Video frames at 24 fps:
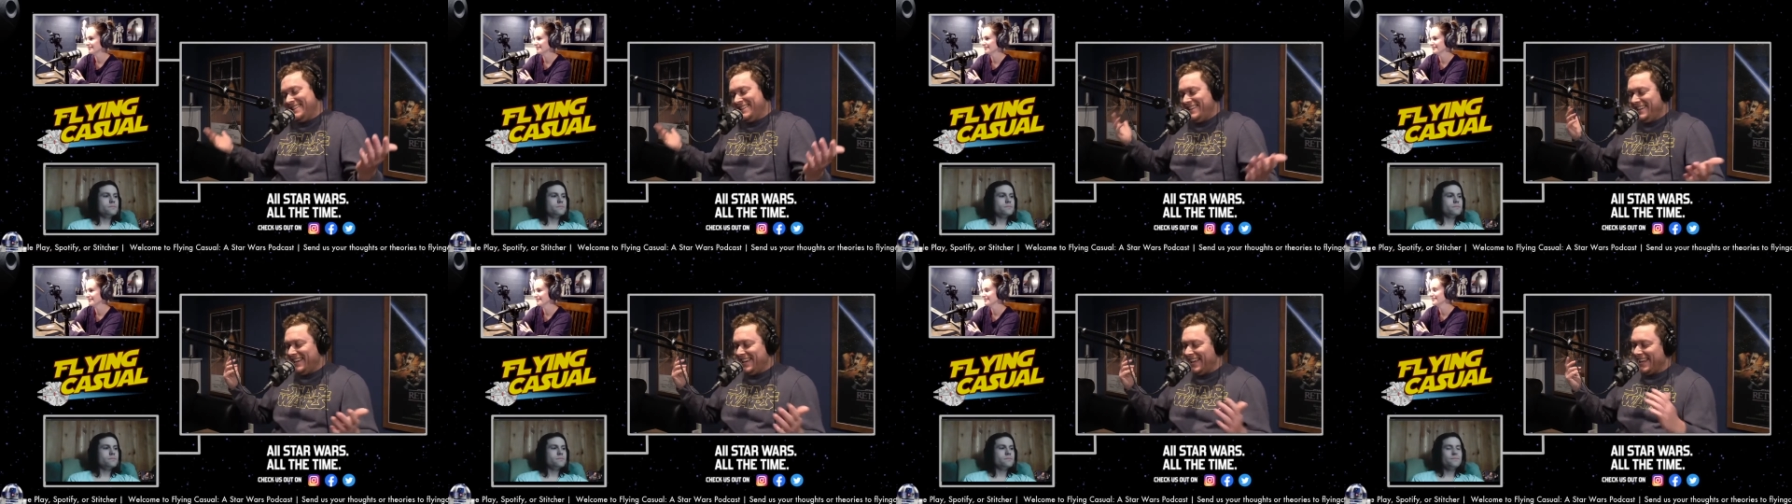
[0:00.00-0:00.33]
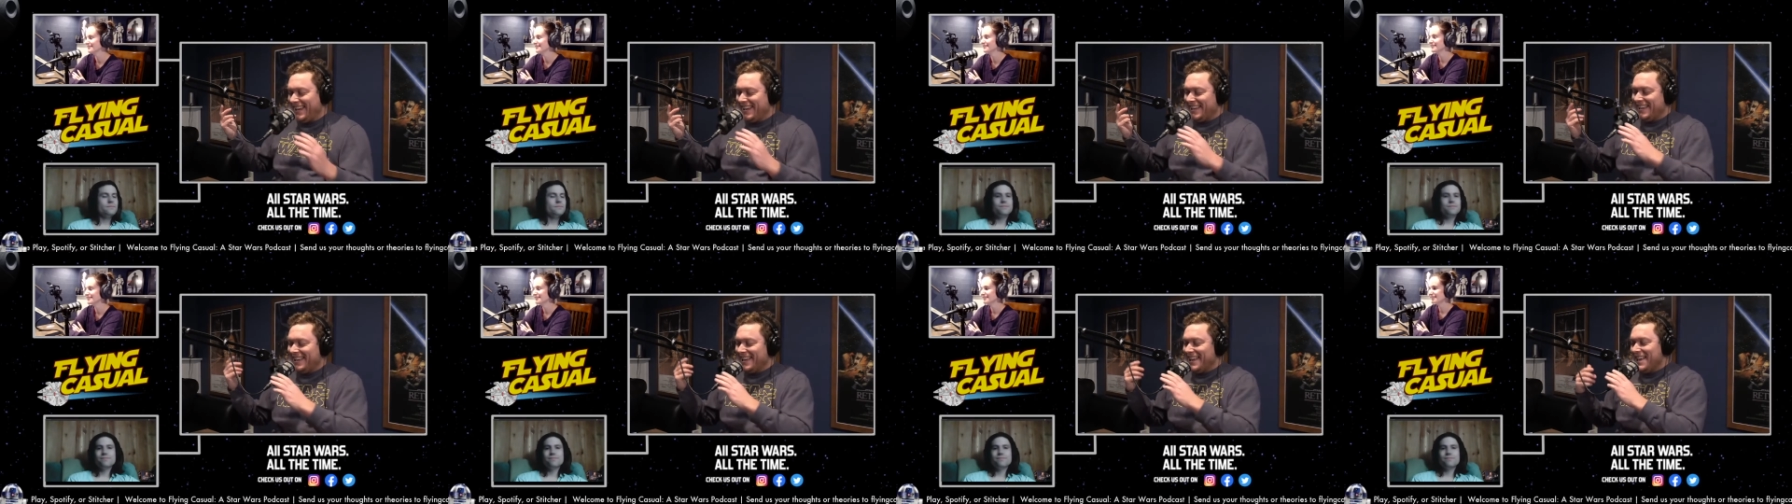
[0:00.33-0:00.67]

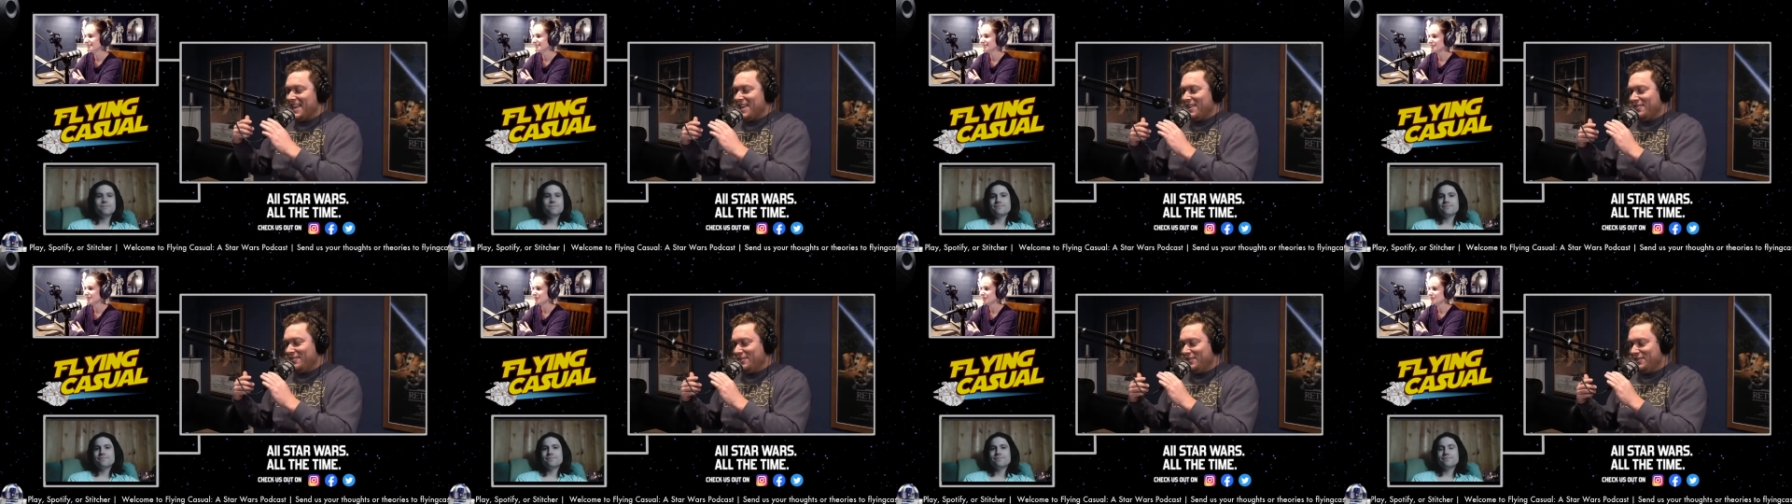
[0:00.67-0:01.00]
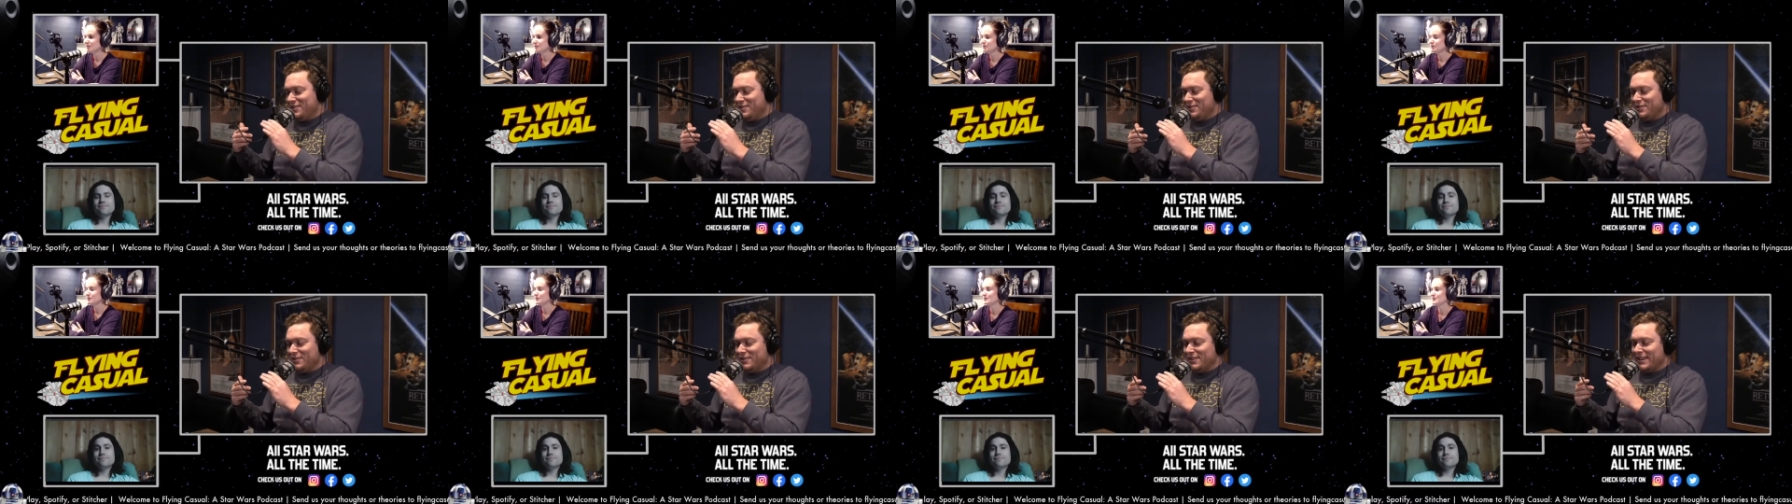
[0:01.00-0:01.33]

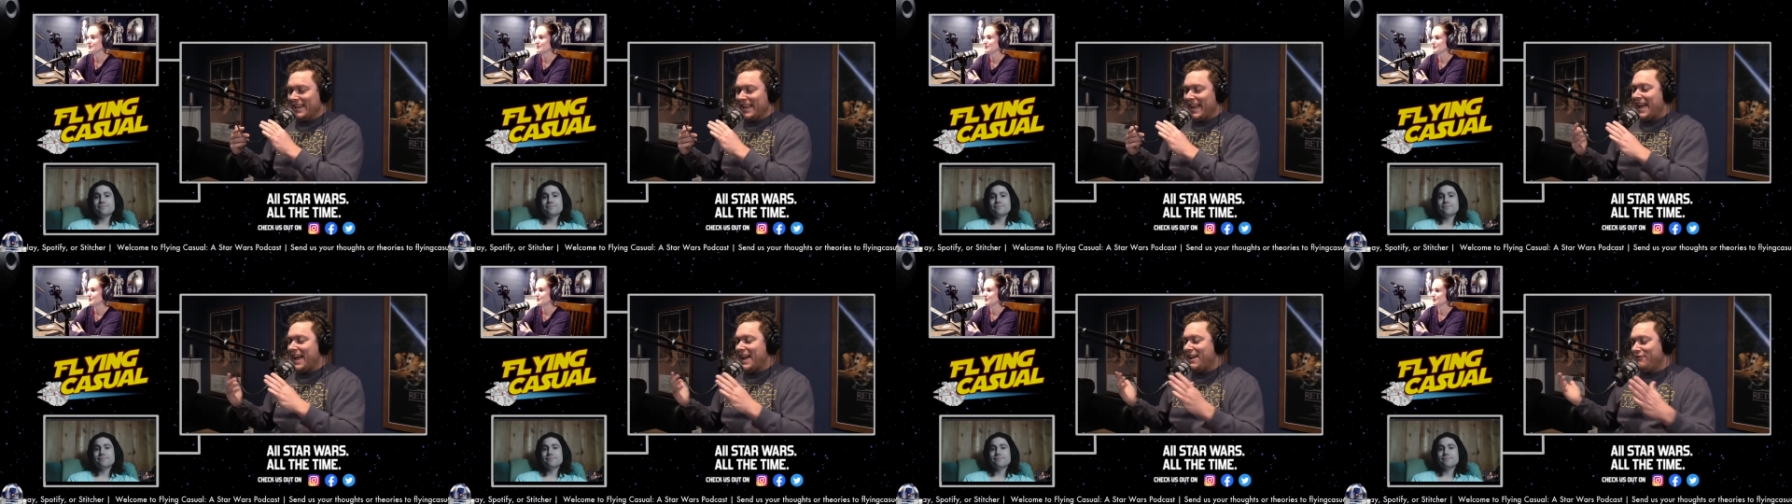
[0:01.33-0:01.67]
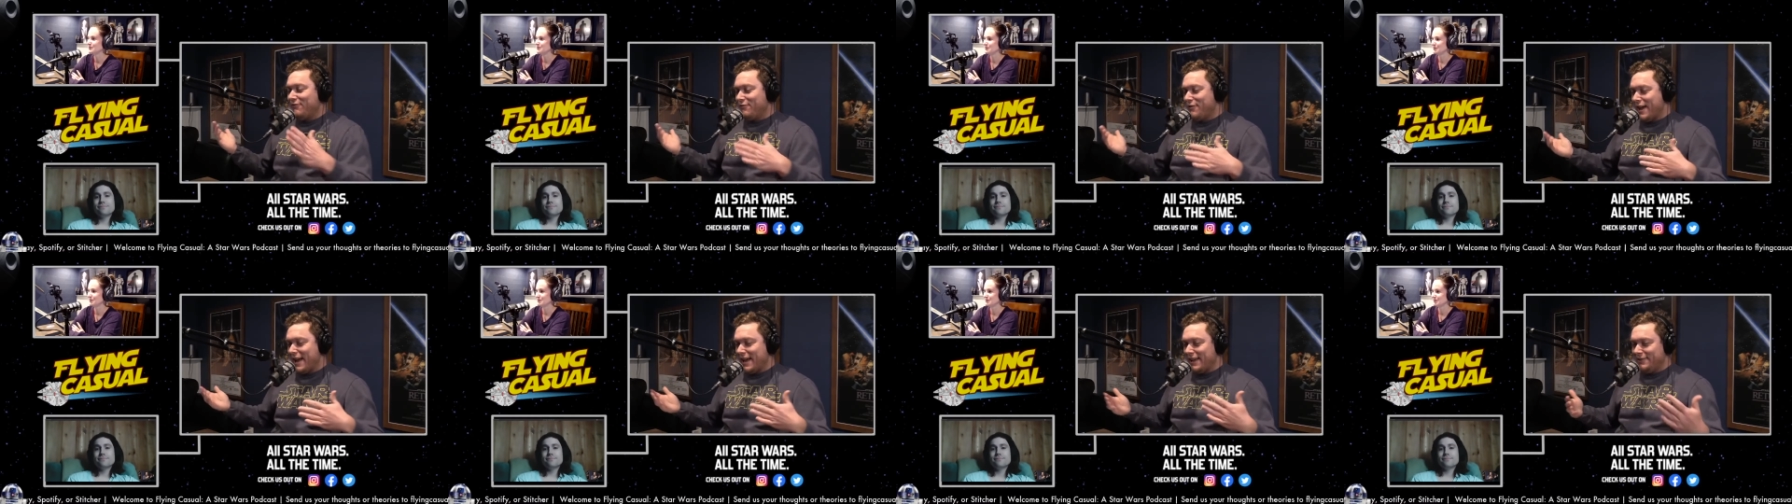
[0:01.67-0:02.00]
you're gonna have
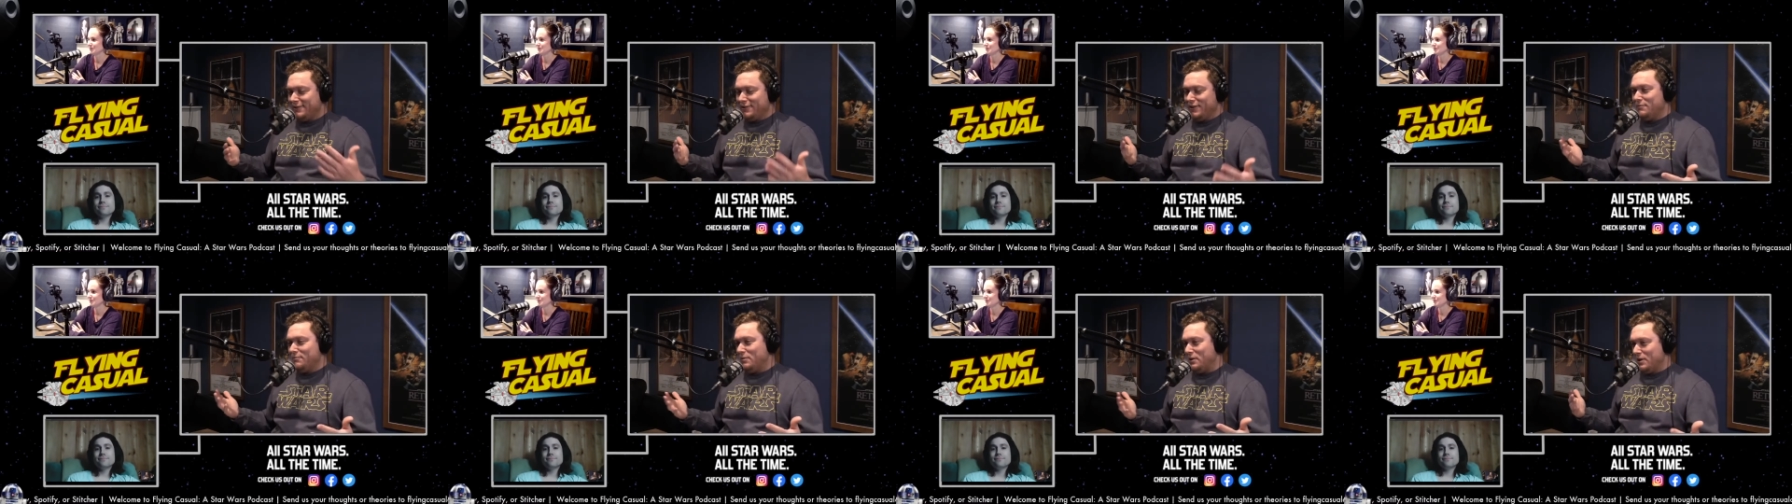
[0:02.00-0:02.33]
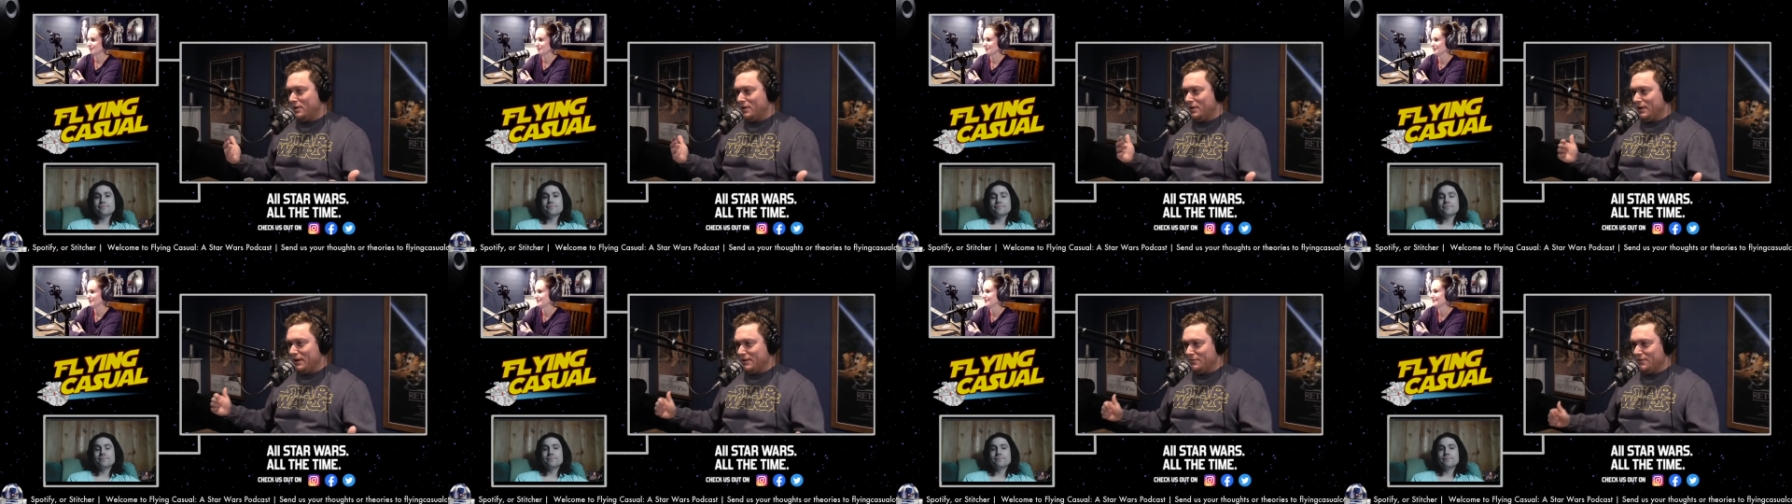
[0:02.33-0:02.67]
that
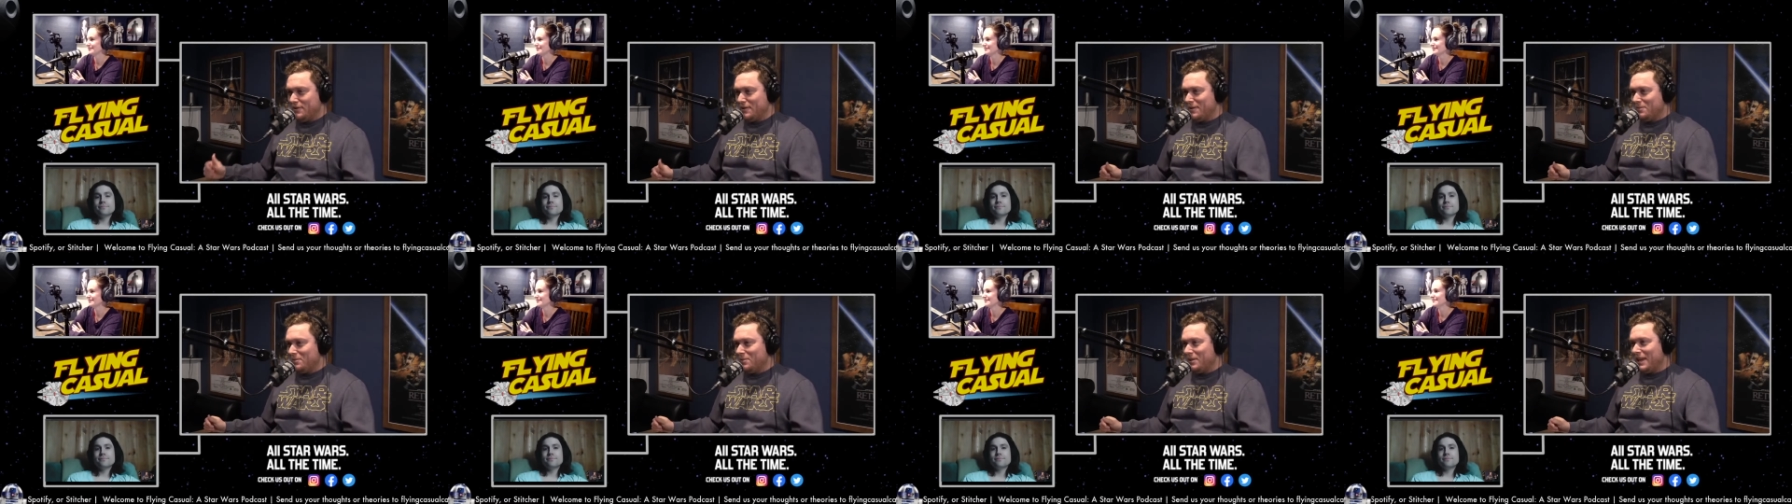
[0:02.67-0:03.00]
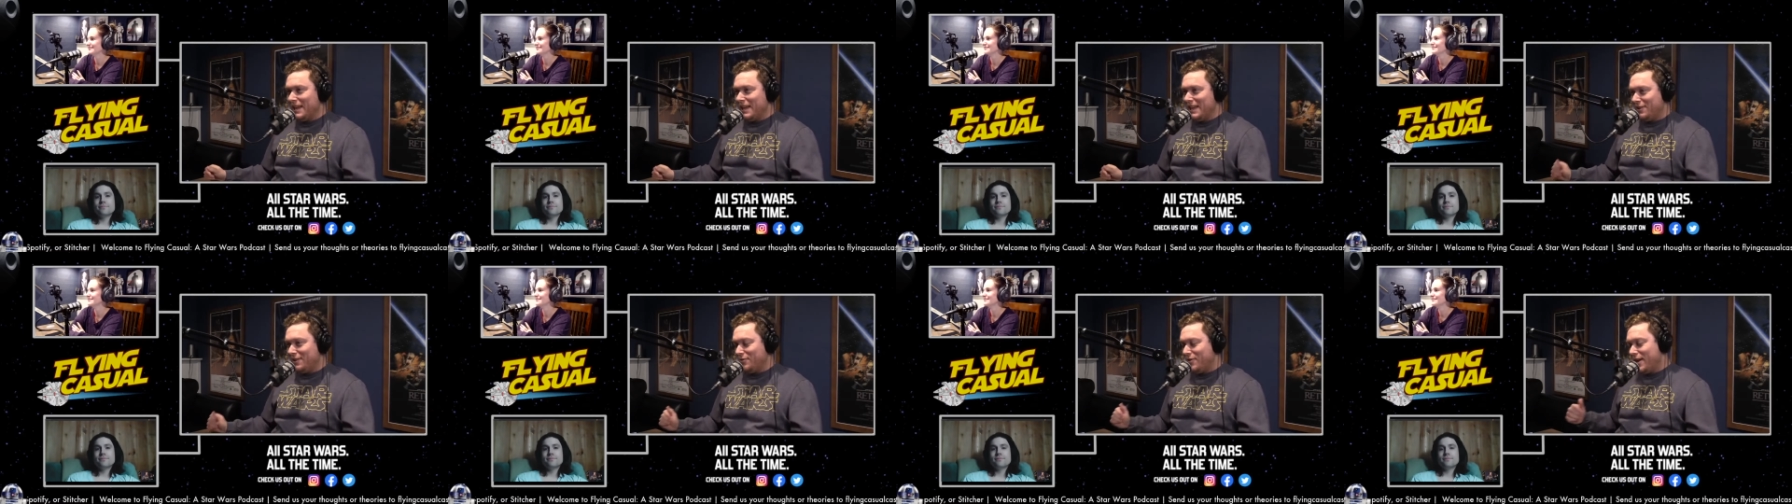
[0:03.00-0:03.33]
period in the
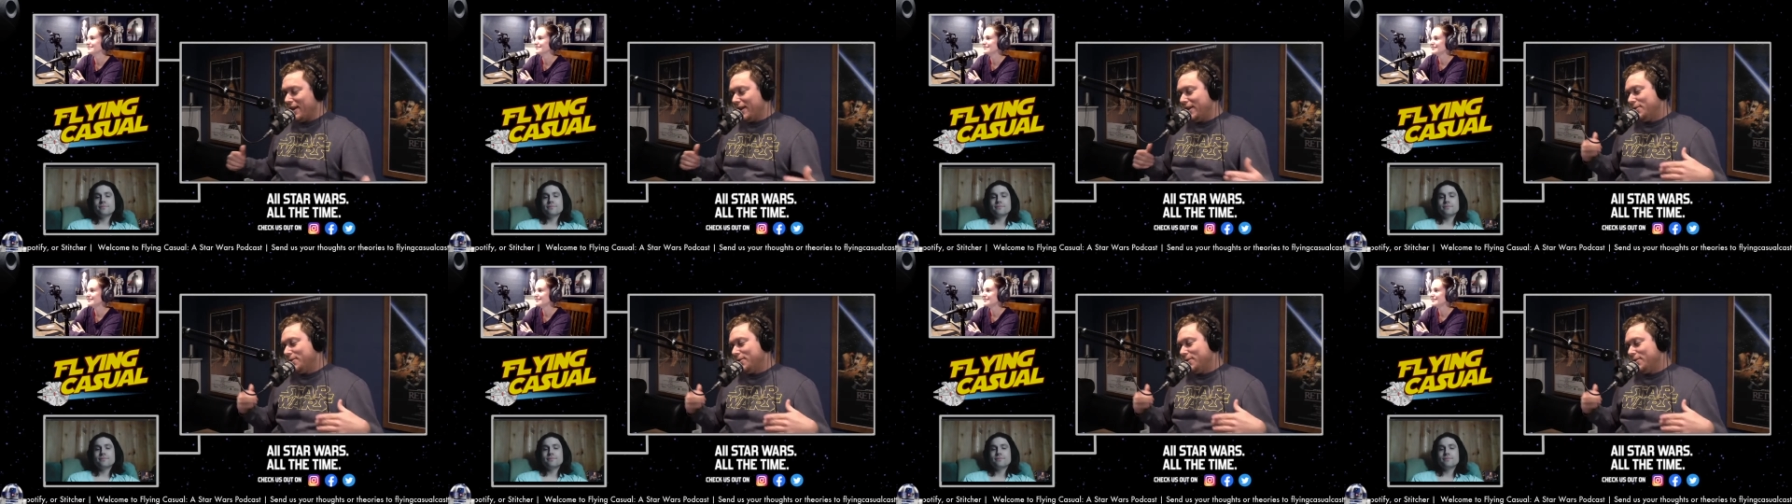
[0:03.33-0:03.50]
beginning, right?